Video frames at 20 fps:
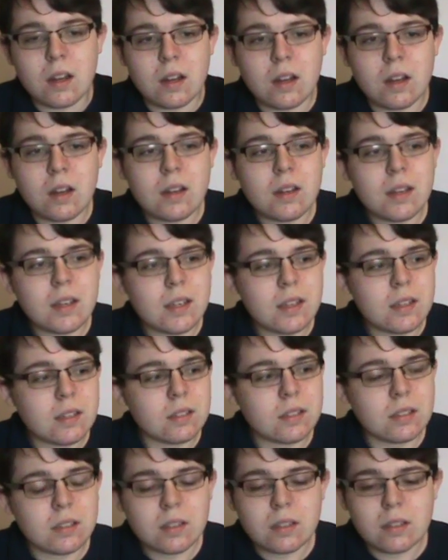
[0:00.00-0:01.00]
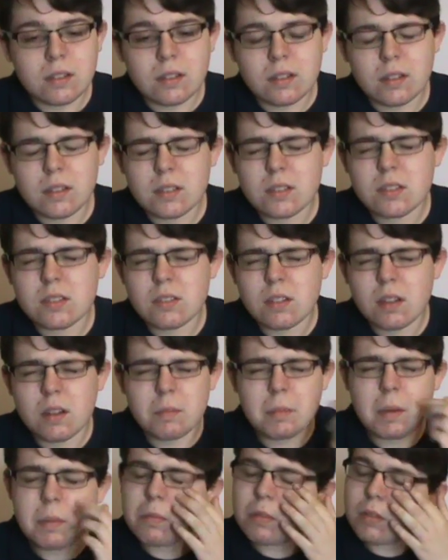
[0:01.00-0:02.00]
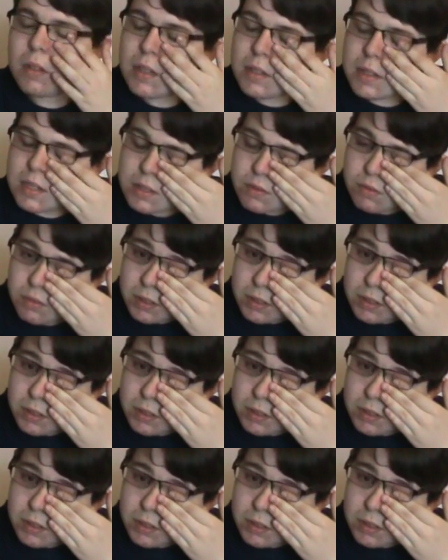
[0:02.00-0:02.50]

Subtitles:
I just trying to remember what I did